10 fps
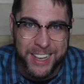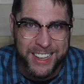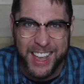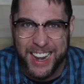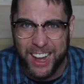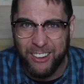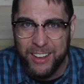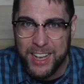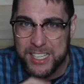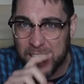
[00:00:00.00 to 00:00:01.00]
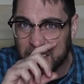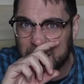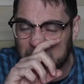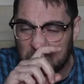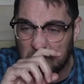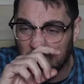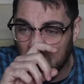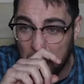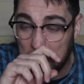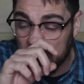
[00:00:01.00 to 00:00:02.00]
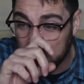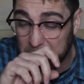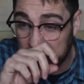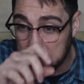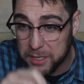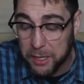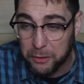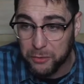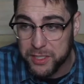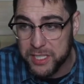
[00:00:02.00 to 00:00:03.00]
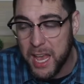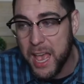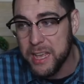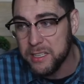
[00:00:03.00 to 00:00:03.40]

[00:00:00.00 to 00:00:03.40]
you know, it's not like he knew the law better than anybody else of his day.